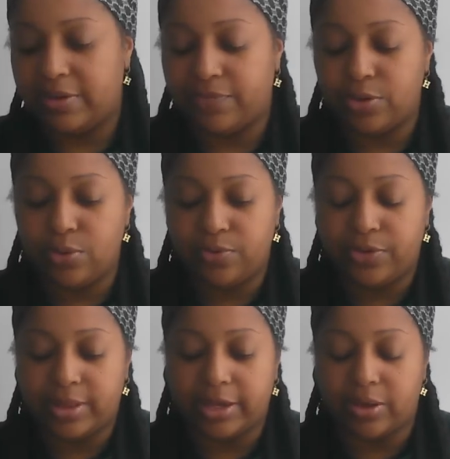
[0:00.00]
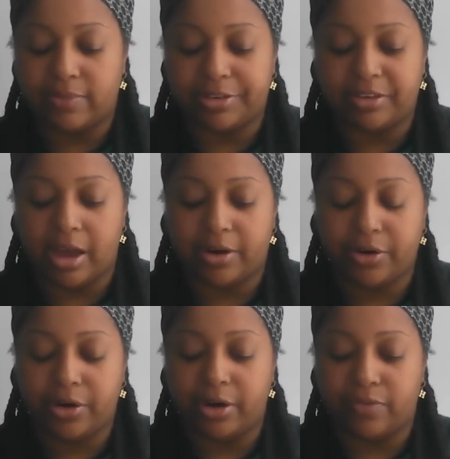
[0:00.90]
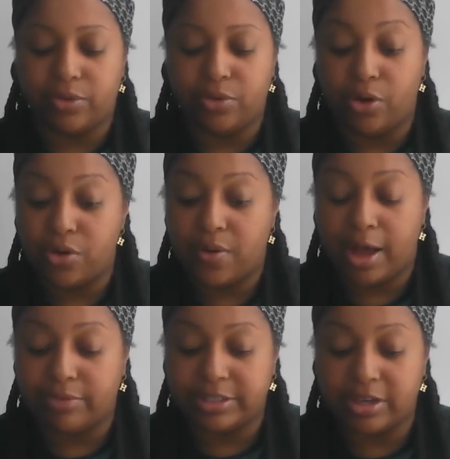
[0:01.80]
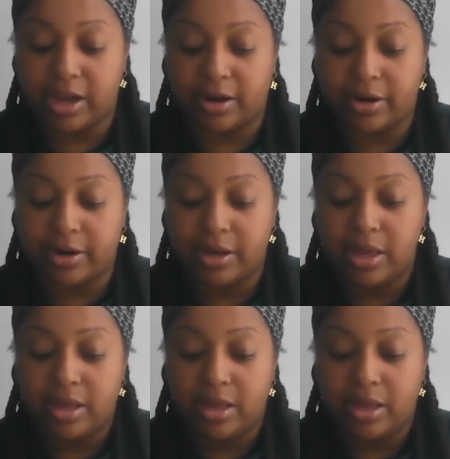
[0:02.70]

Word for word: If you feel like you have a soccer, if you know you have a soccer.